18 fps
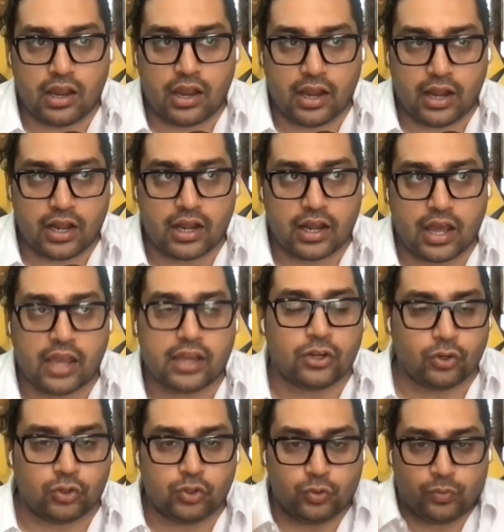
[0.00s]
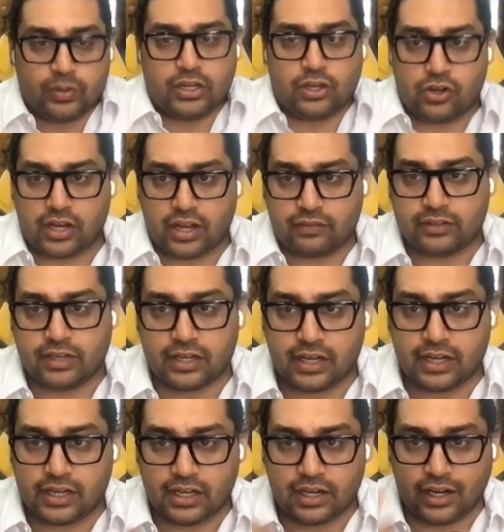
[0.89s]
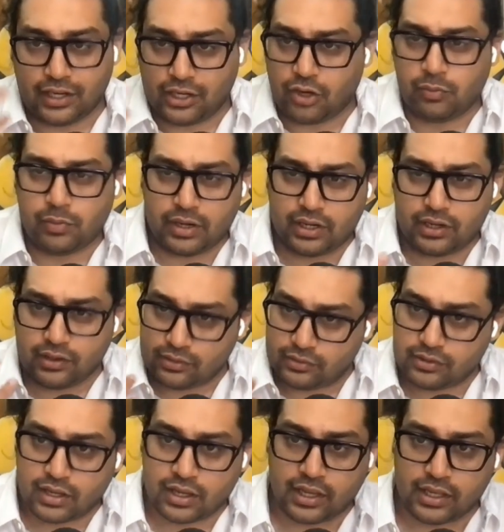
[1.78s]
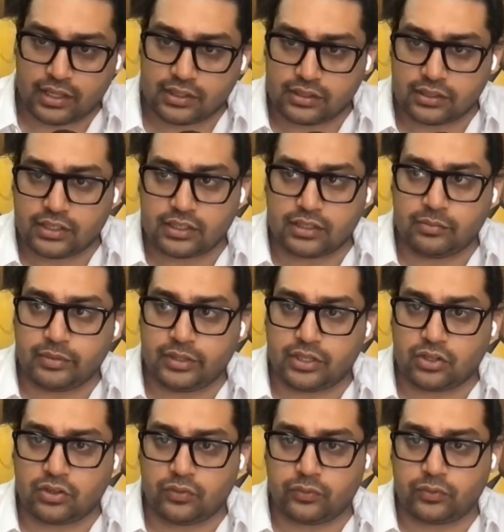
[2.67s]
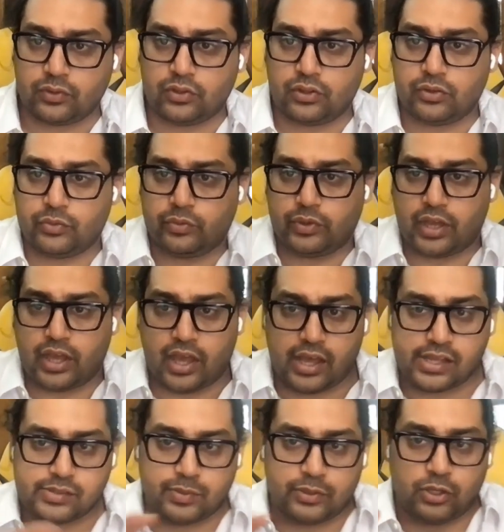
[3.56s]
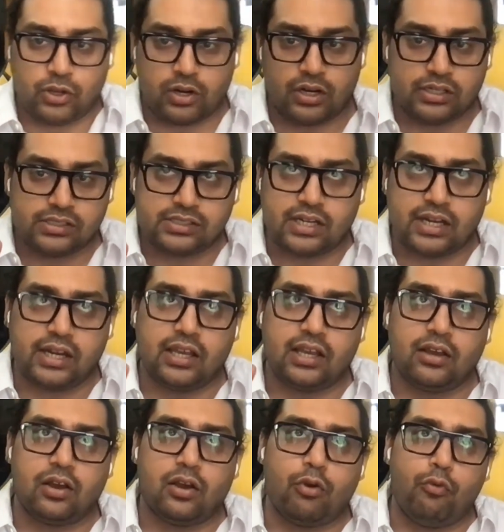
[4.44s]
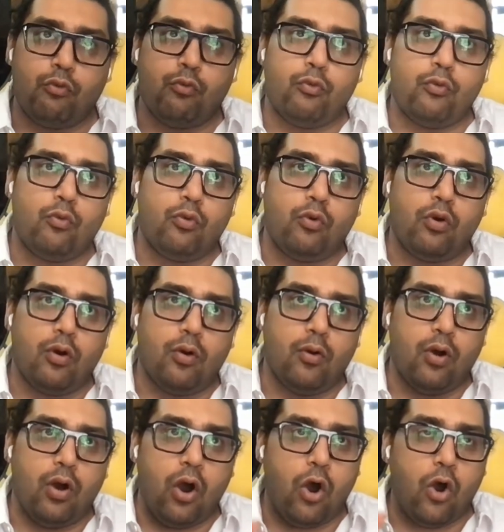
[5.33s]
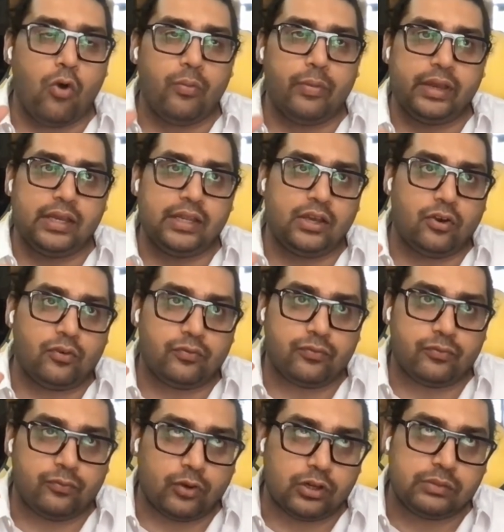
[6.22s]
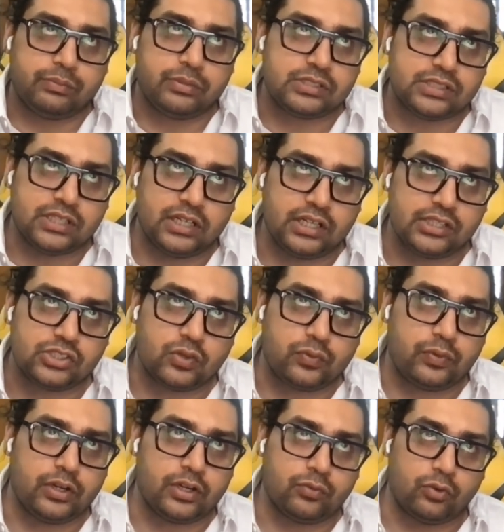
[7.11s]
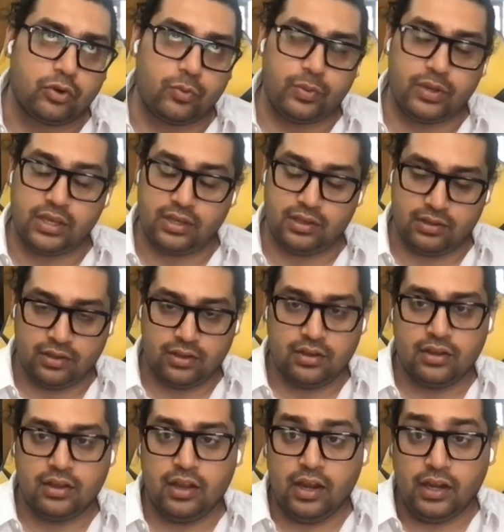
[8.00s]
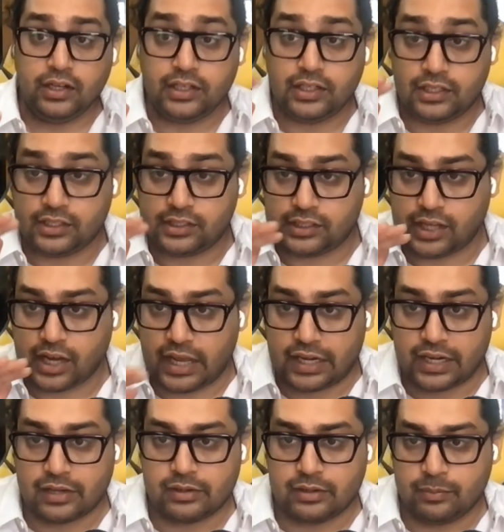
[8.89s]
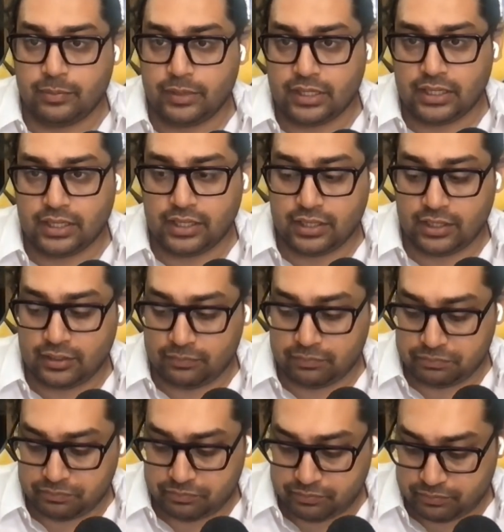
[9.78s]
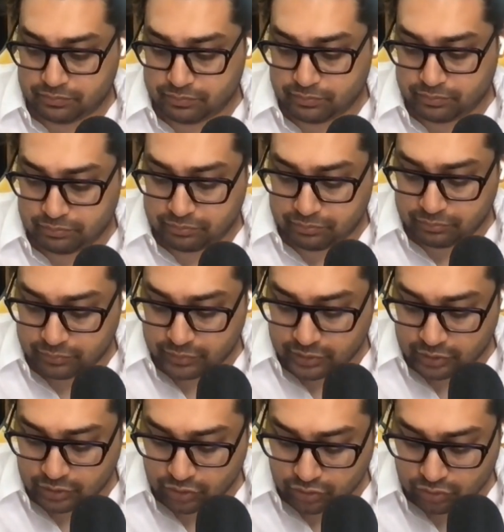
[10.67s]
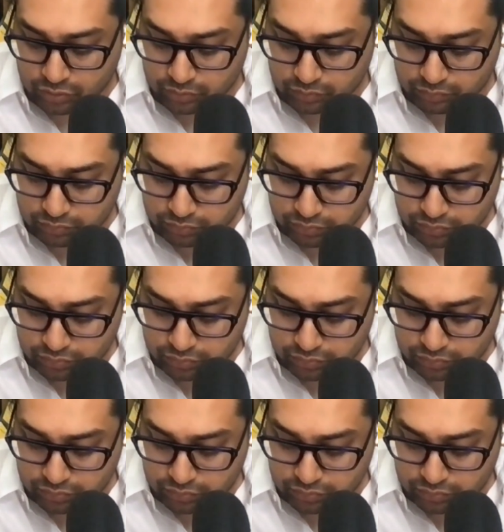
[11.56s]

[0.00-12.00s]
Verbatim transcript: and I know you may not have that data right now, but again, little bit of uh, as per your understanding, how many of what percentage of it would be terribly, you know,